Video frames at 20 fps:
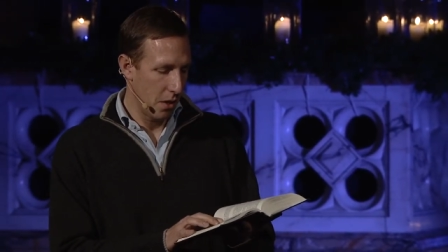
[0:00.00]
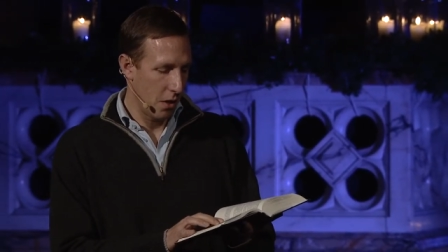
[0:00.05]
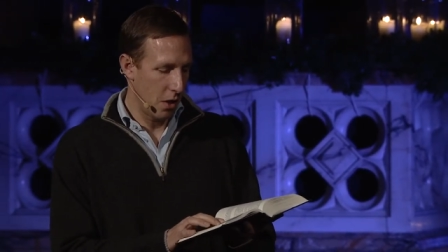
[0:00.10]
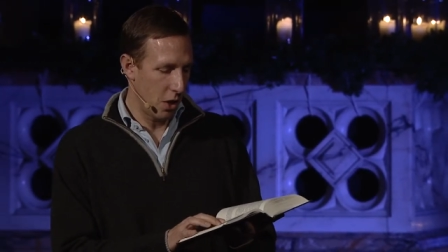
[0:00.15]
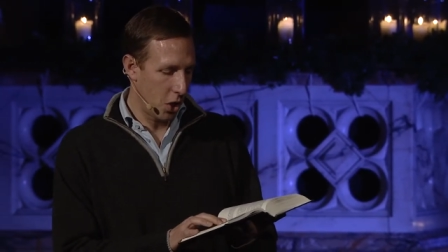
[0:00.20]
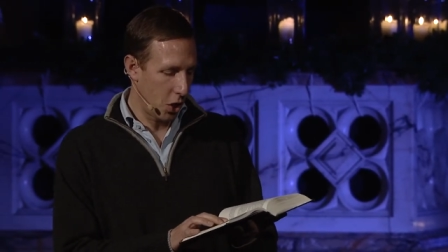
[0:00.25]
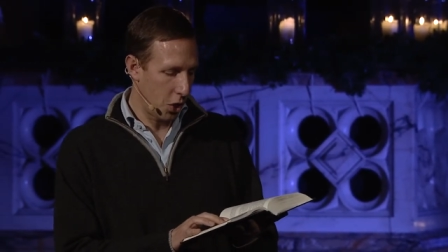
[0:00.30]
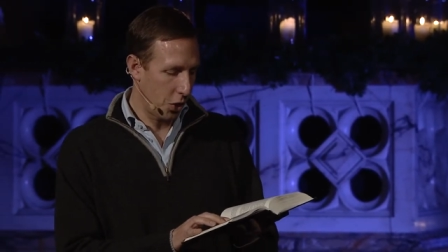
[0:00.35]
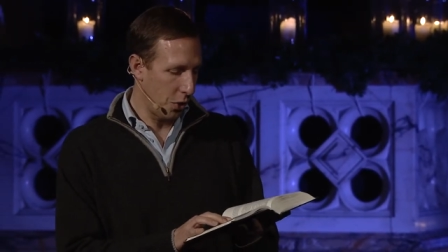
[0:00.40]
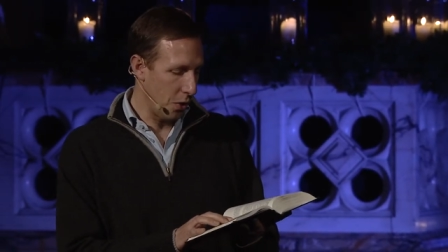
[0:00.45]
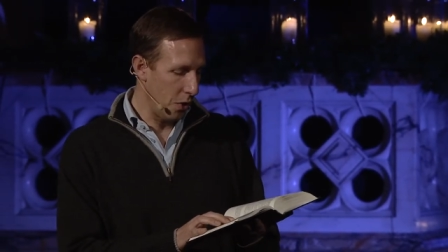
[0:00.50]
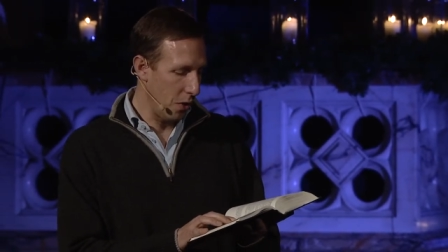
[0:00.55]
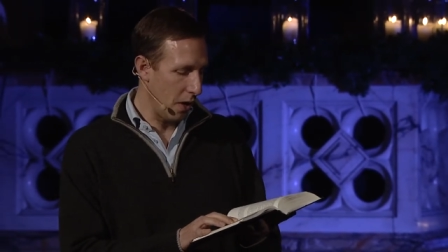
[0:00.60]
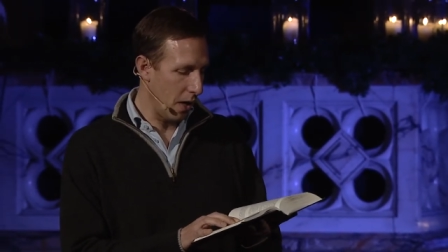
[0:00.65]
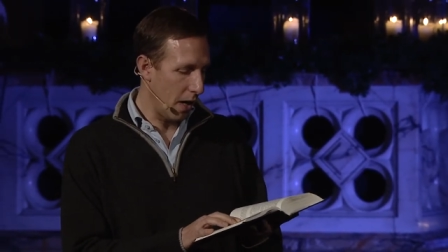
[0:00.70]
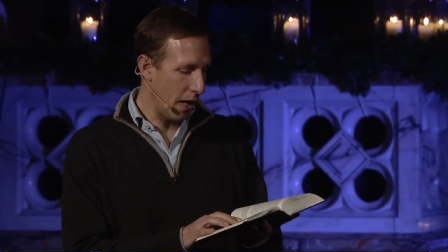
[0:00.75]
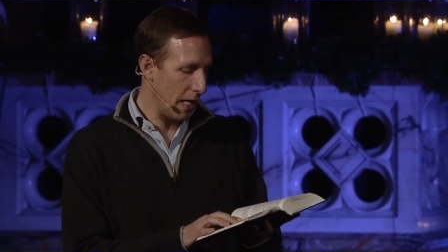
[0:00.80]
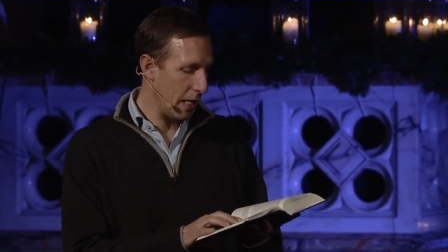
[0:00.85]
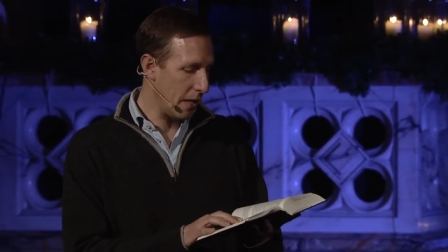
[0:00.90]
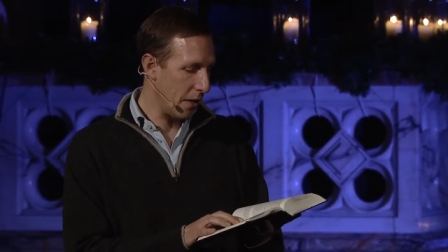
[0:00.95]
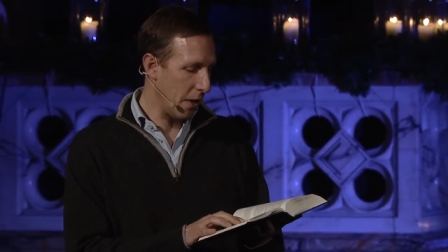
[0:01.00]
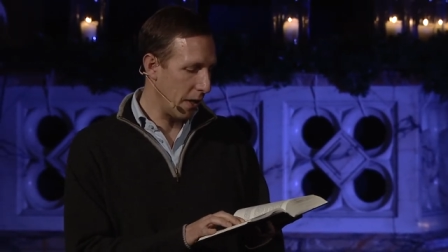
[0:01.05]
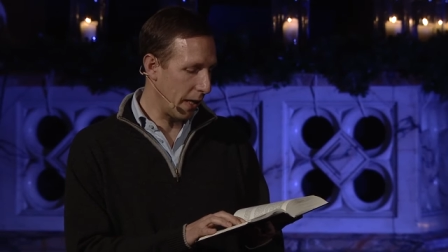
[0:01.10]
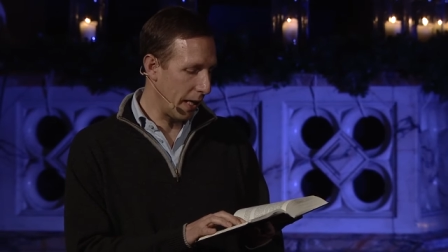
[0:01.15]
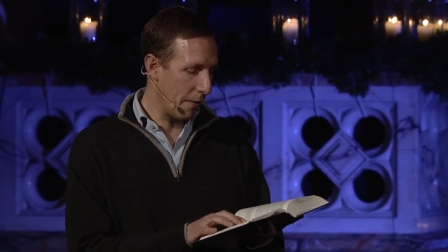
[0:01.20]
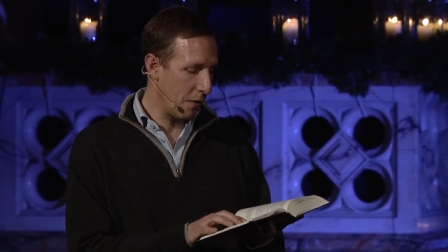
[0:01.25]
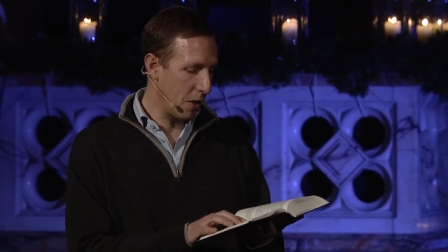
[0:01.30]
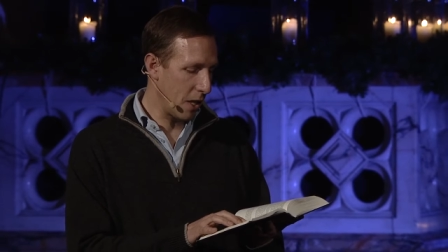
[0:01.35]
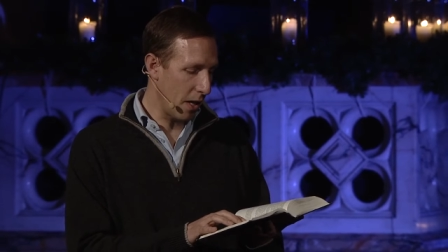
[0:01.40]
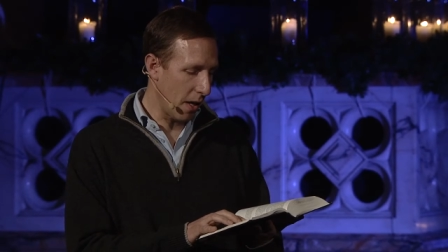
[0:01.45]
The true light that
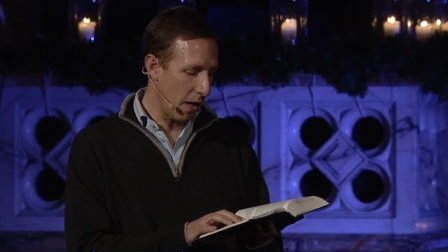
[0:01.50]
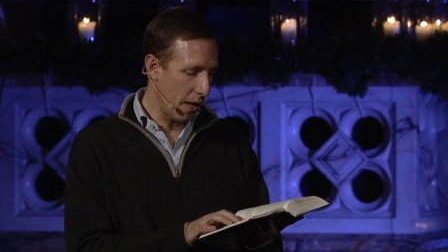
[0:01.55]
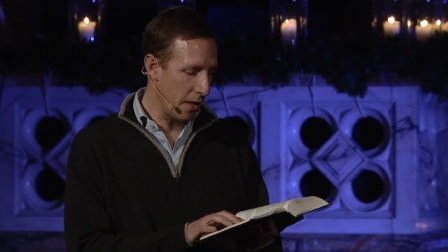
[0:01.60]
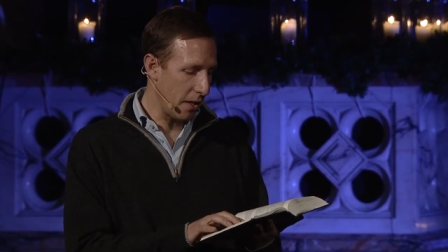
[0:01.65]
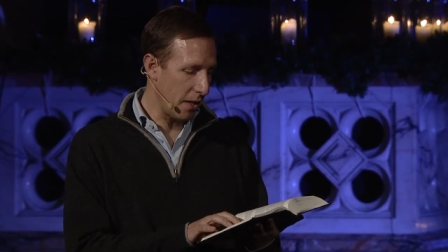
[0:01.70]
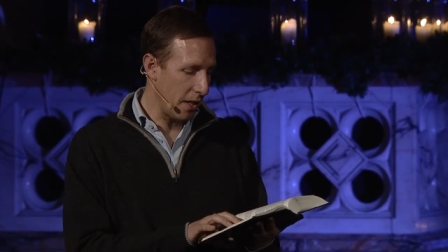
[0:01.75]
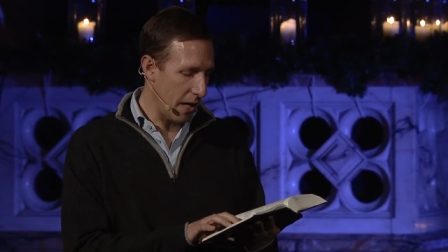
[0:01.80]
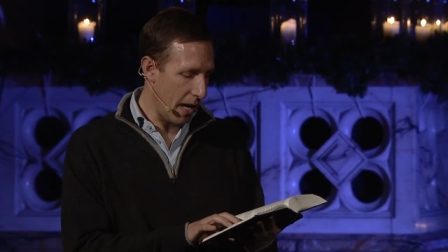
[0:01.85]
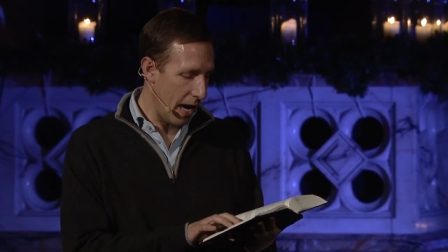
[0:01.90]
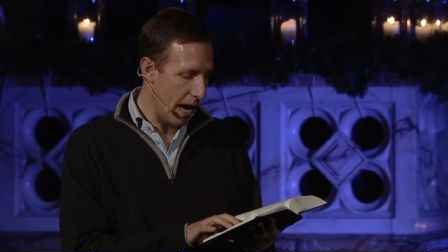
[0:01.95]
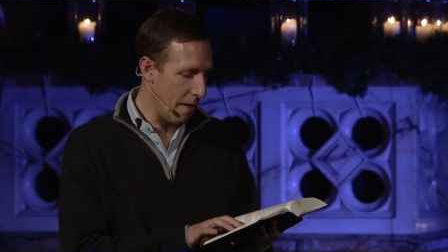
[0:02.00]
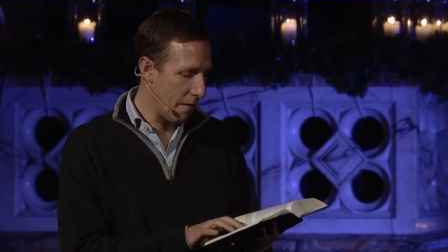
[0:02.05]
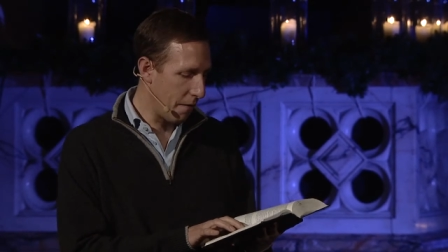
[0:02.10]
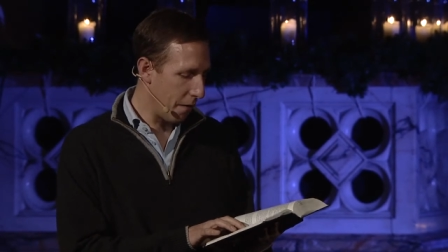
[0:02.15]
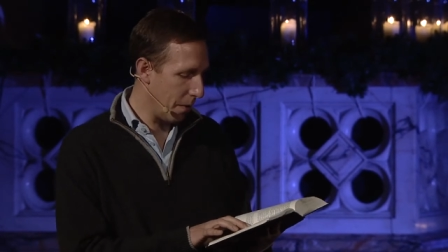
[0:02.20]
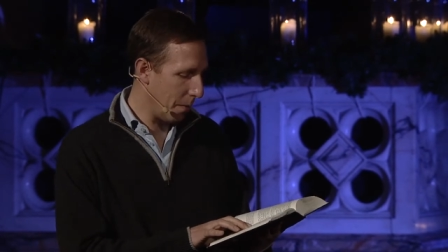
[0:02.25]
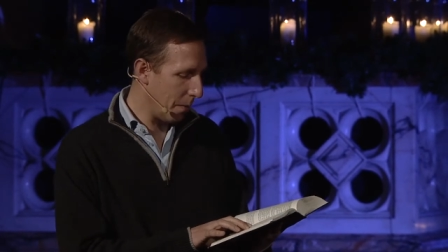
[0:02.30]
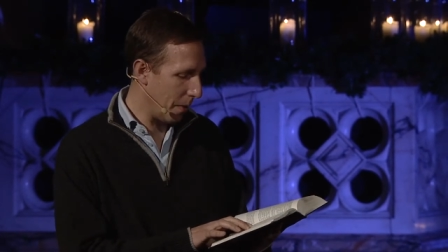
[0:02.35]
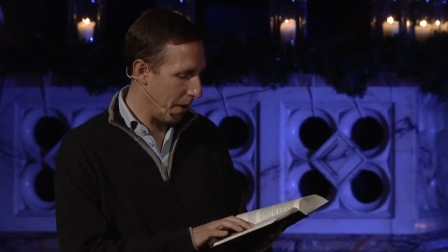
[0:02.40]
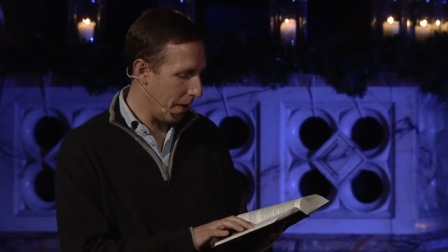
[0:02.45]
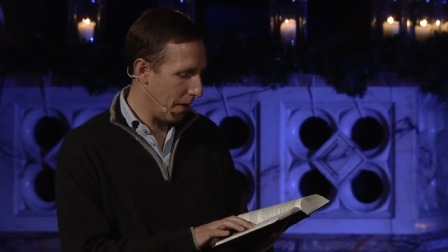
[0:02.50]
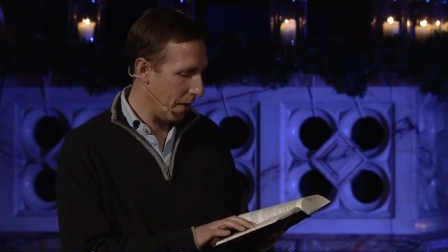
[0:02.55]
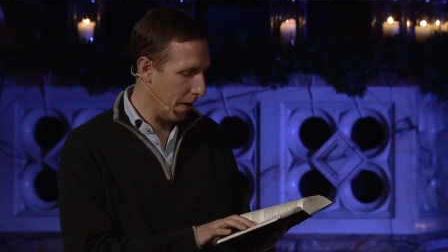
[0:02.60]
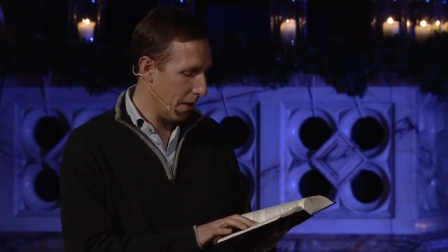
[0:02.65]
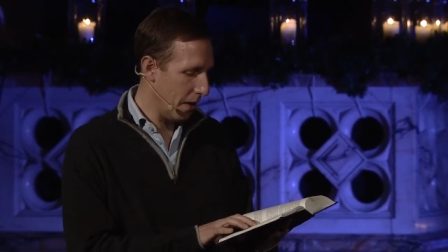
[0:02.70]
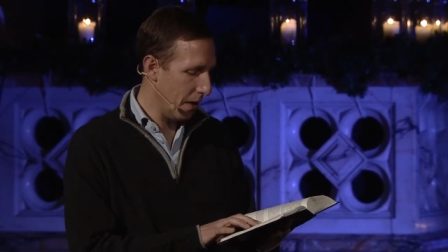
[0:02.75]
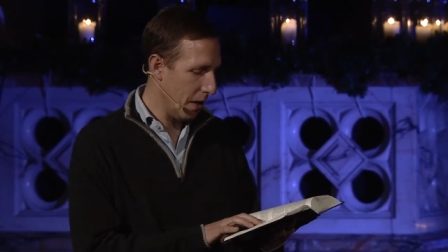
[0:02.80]
gives light to everyone